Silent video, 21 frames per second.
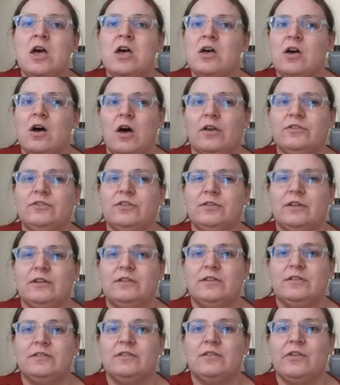also the
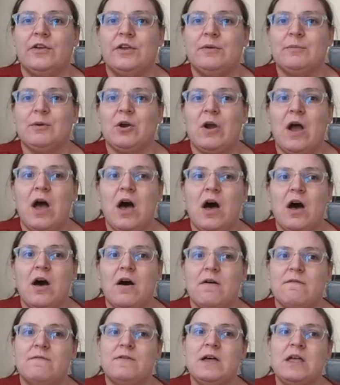disclaimer
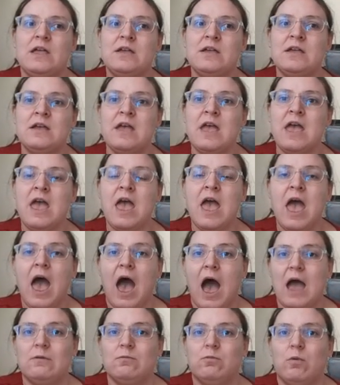of
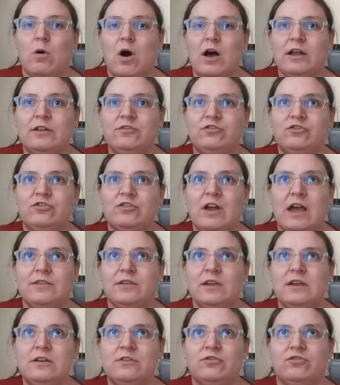I watched, I
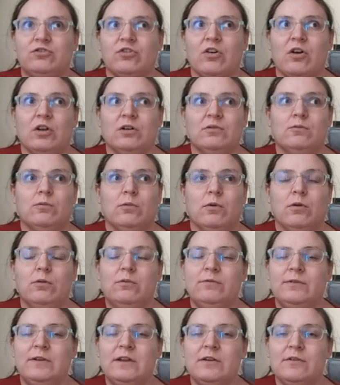think, John
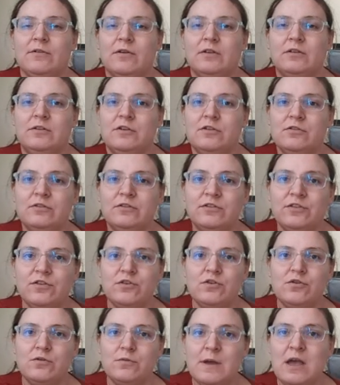Wolfe here on
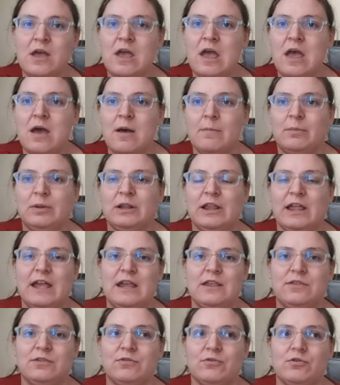YouTube
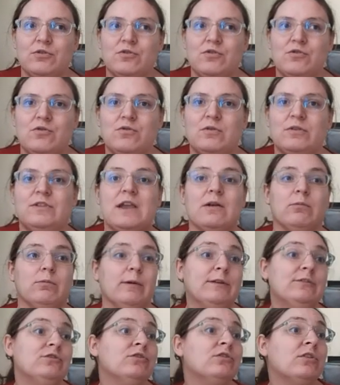play through the
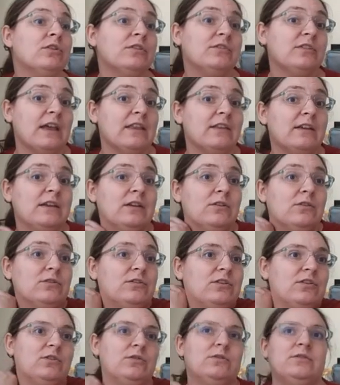original Silent Hill
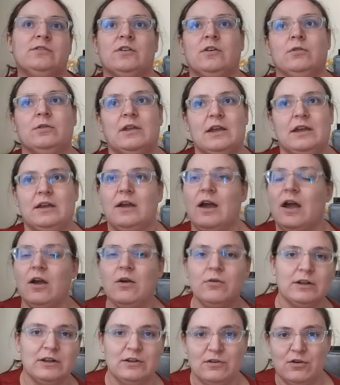2, so like I
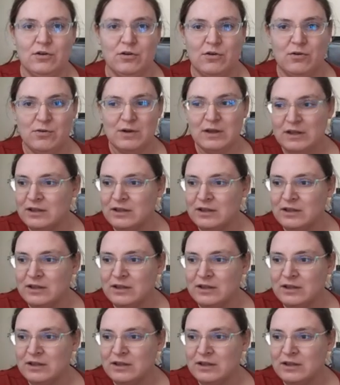already know